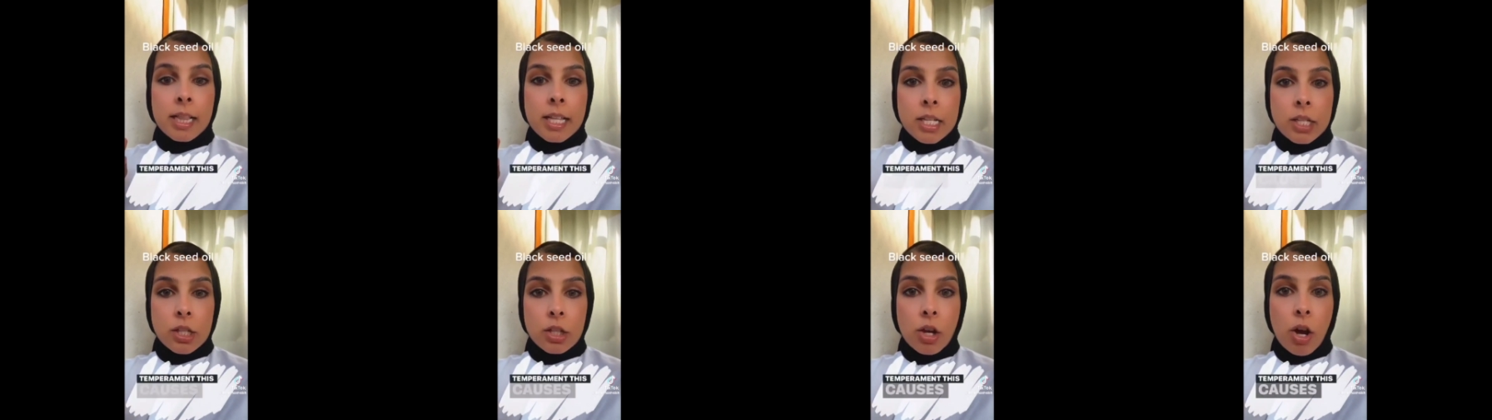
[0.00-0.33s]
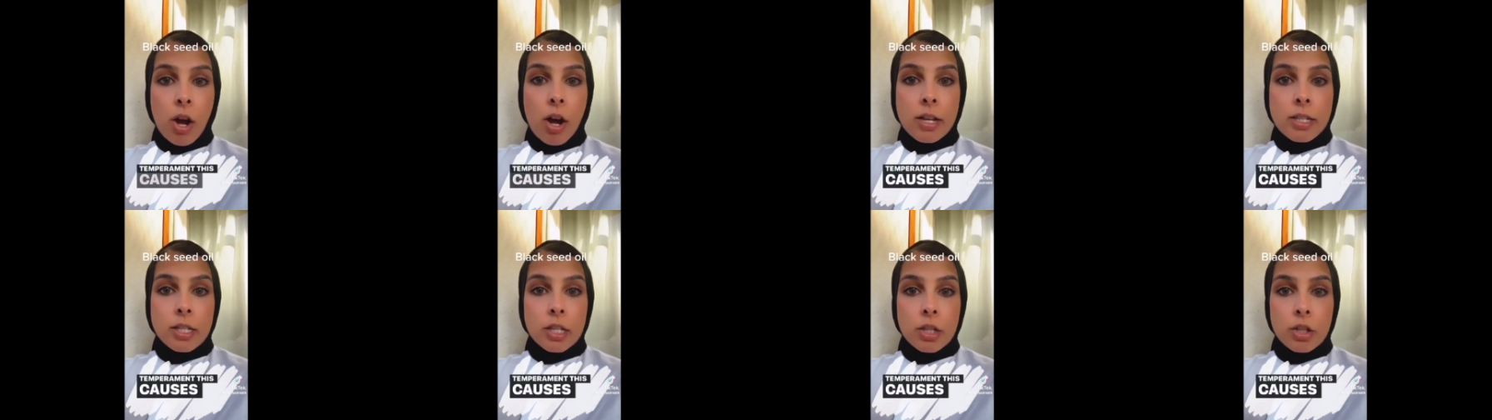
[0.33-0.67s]
This
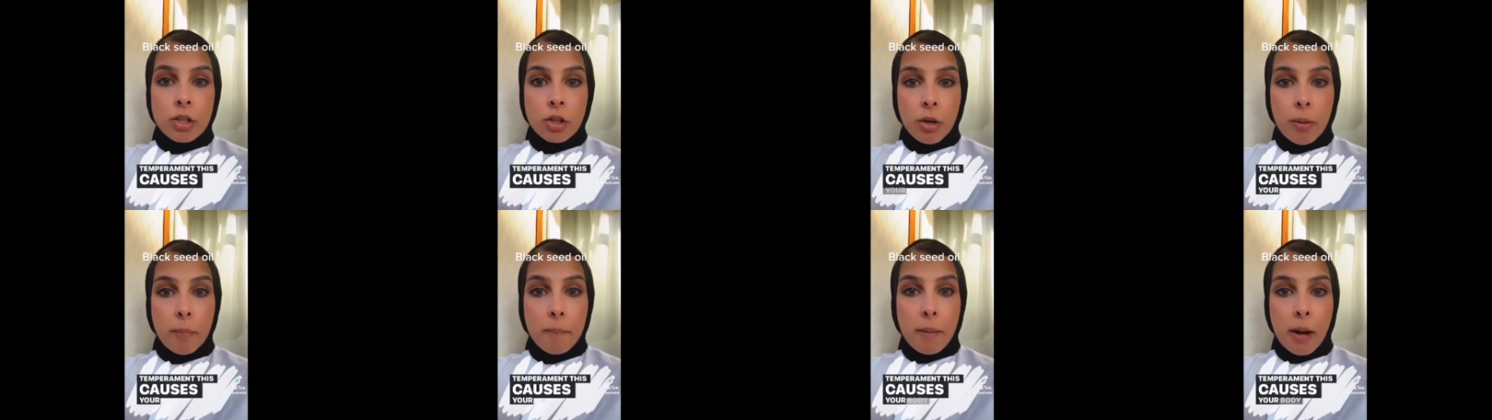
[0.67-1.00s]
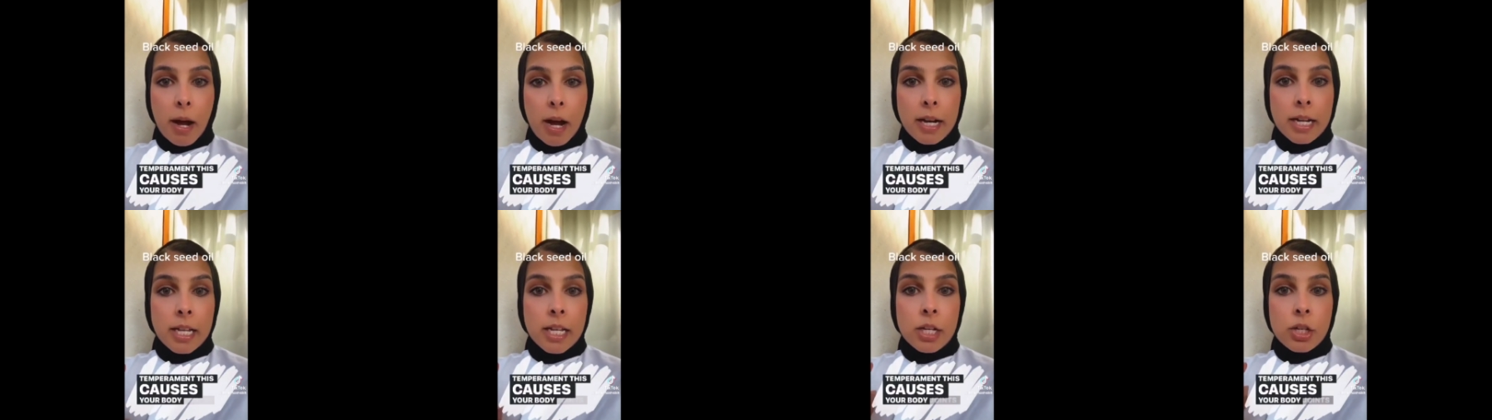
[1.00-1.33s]
causes your
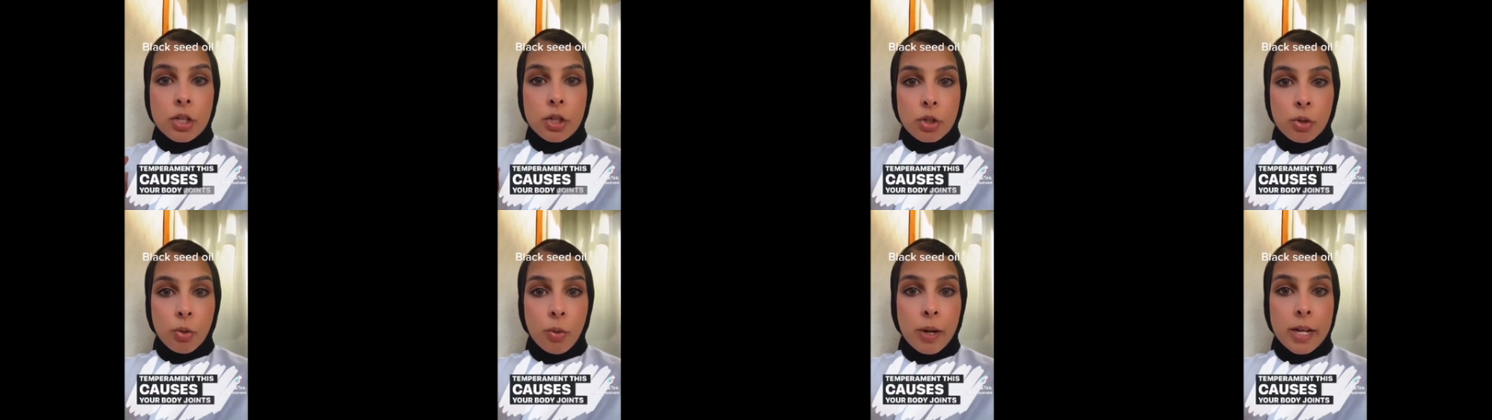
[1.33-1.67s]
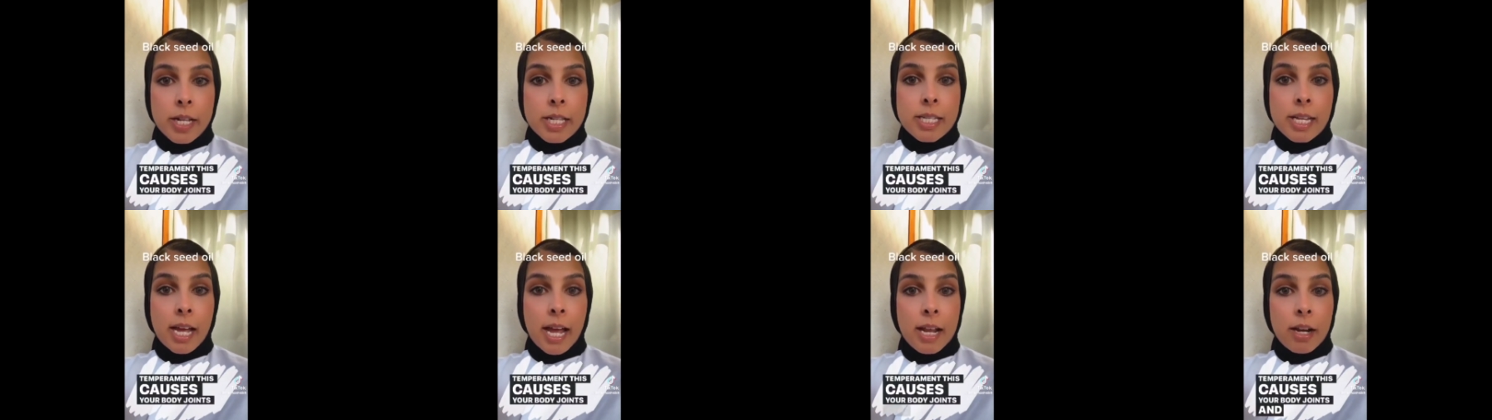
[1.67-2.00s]
body,
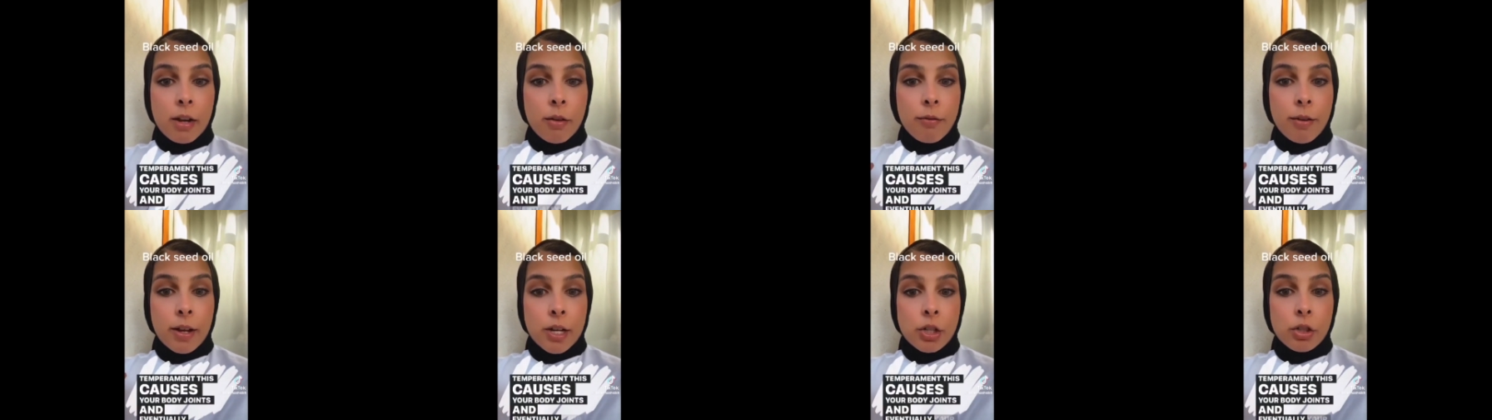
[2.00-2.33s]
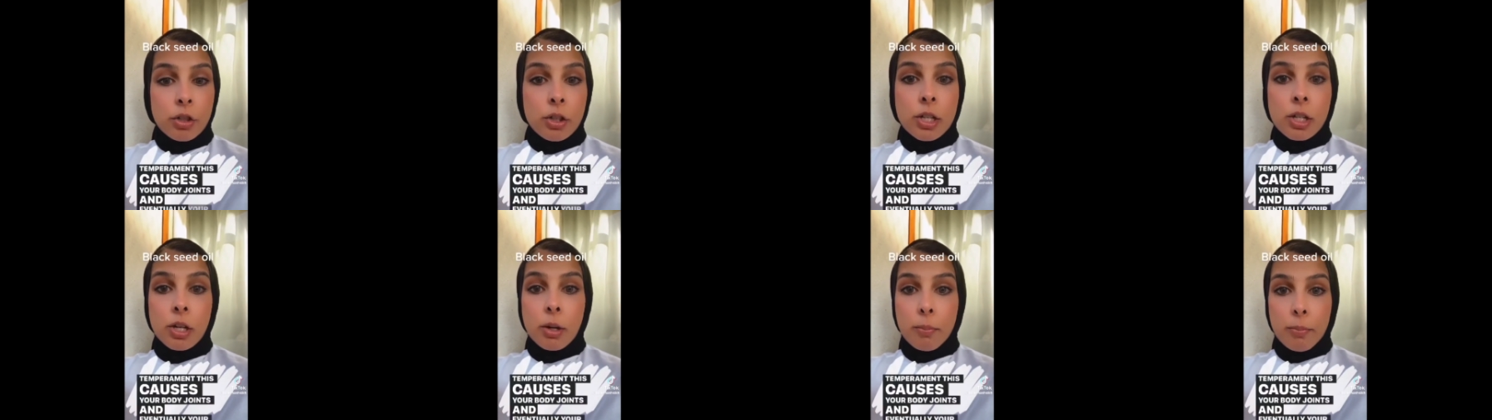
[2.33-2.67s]
joints, and
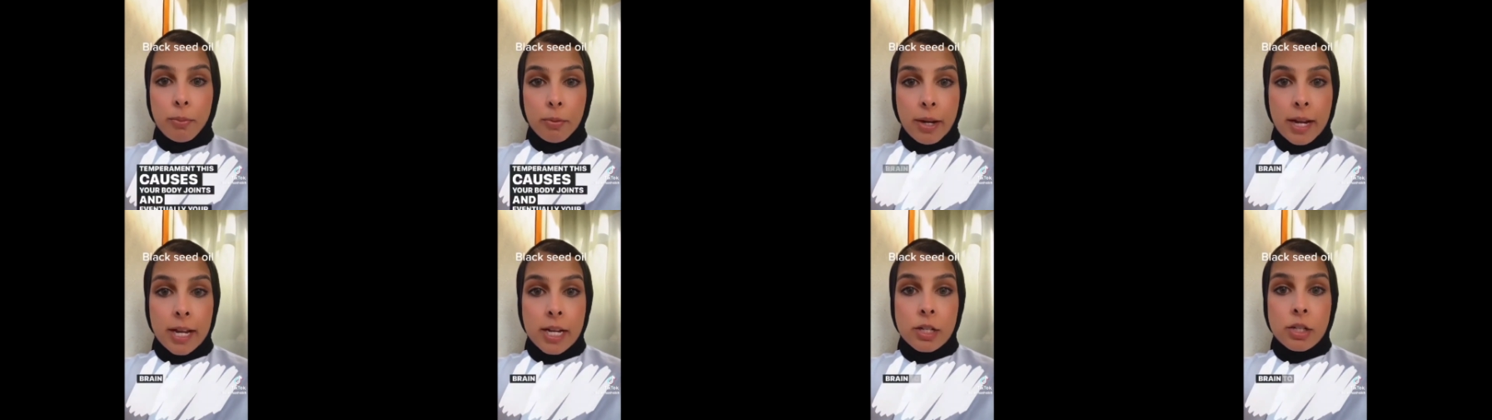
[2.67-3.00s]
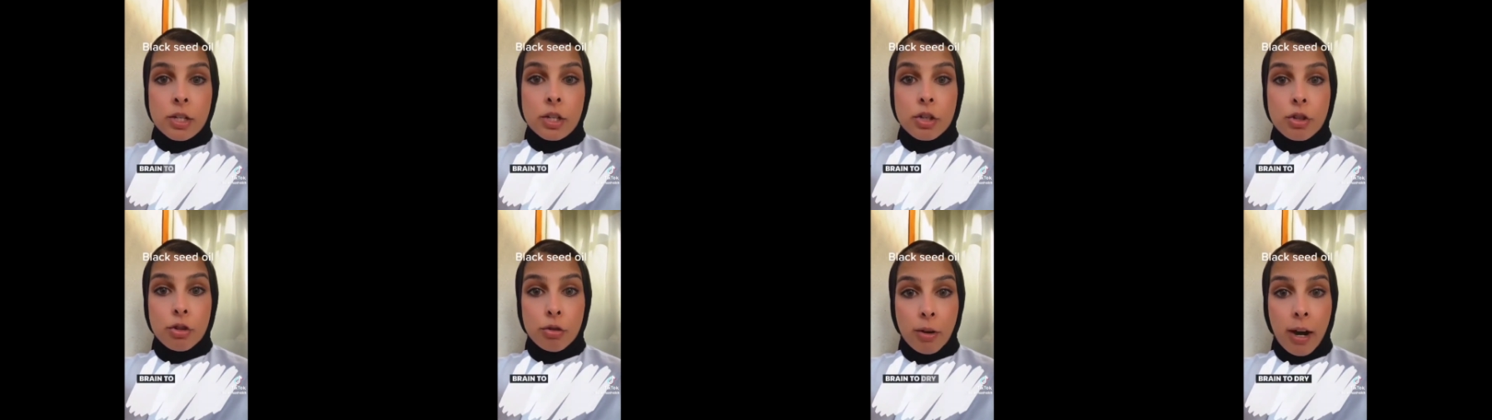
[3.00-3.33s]
eventually your brain
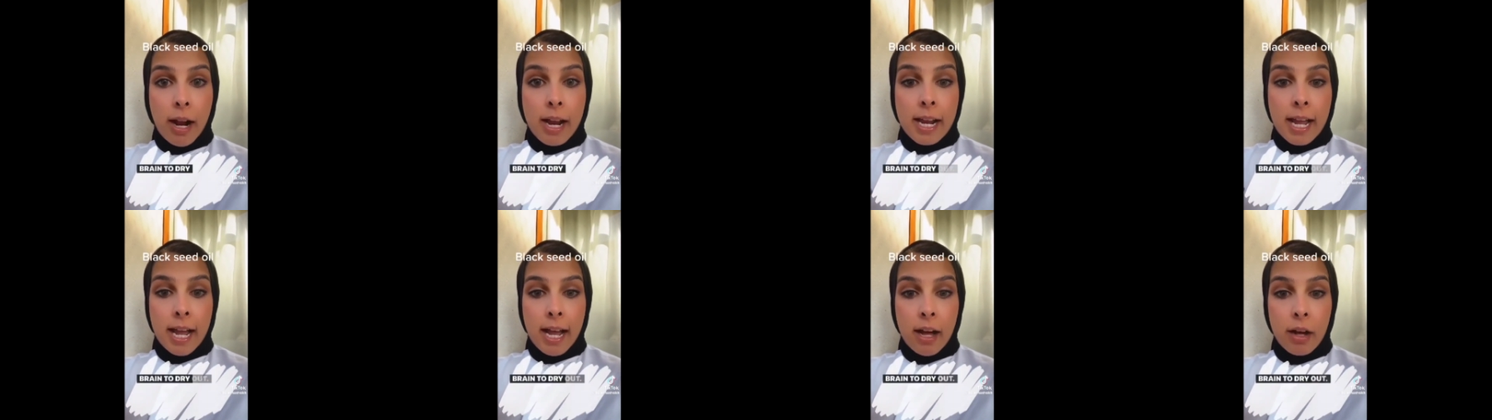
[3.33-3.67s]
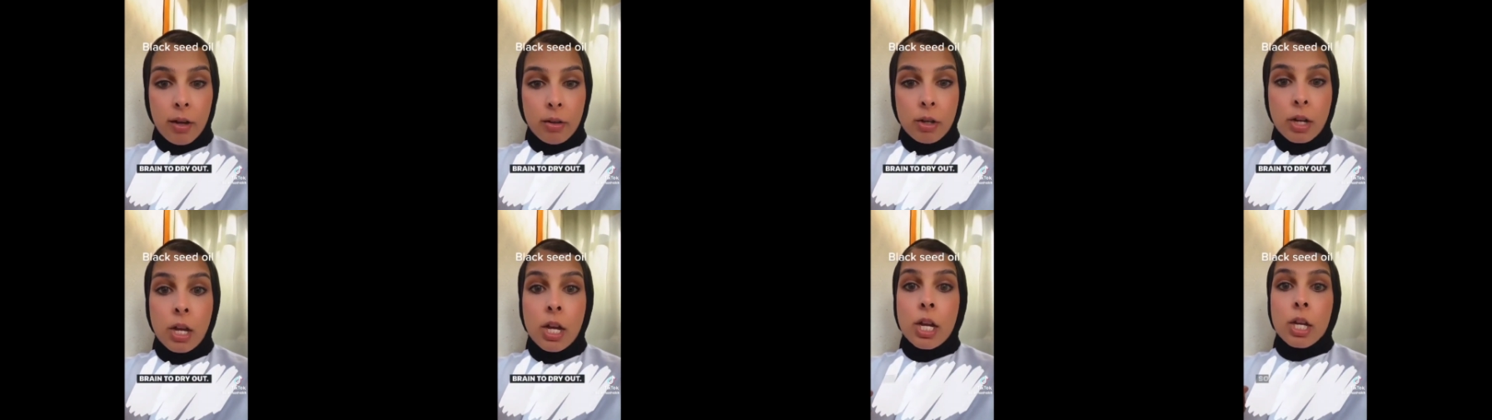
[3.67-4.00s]
to dry
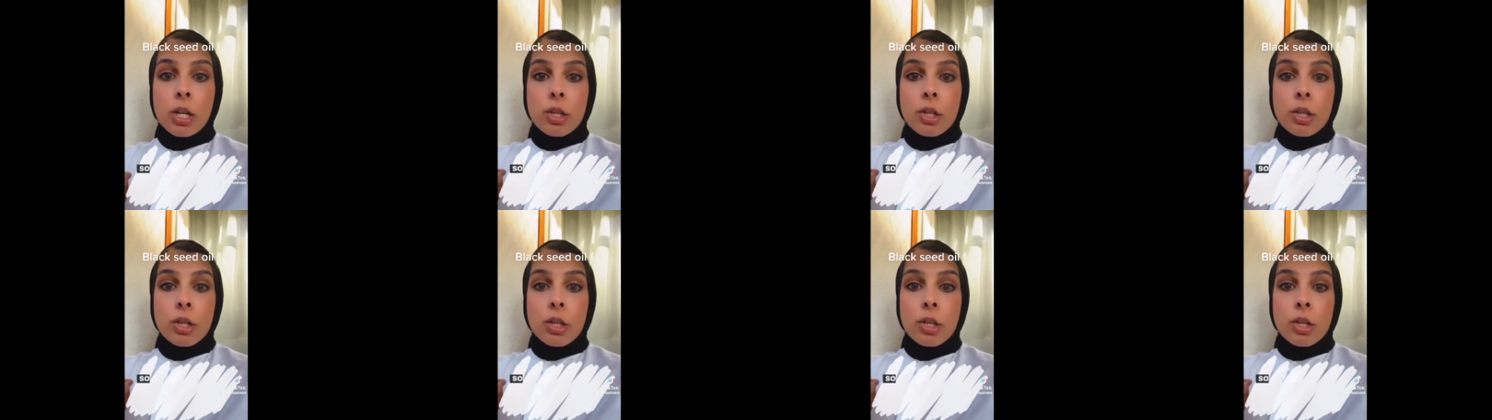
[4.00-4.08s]
out.